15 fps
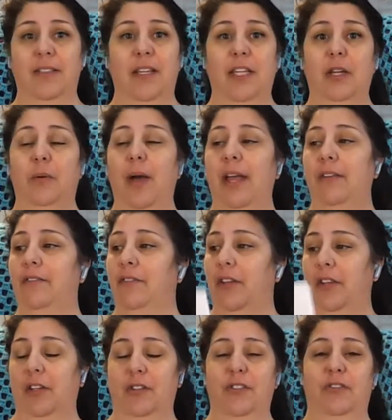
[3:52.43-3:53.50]
Tell you what,
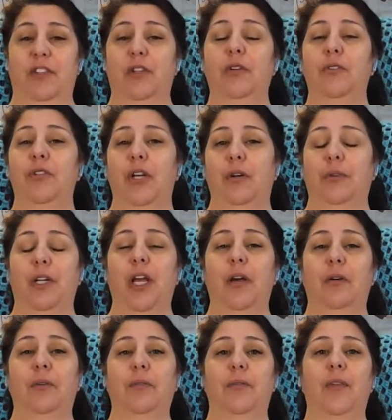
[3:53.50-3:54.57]
for those of you who don't
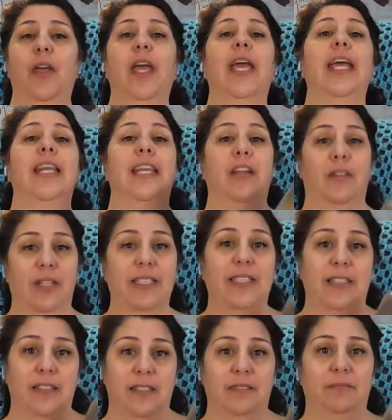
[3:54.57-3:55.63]
know, there
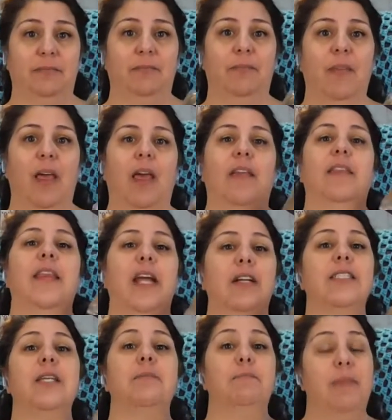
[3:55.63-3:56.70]
isn't.
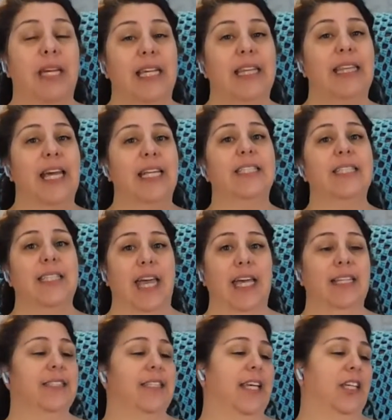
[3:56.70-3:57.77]
There's a myth that
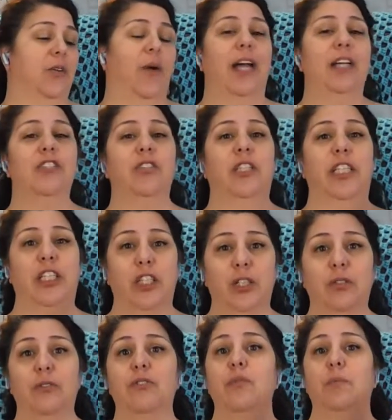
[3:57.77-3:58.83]
says that you actually
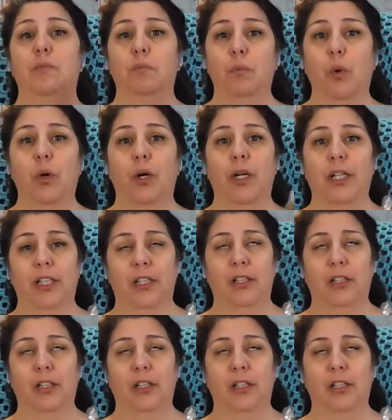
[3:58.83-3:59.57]
use more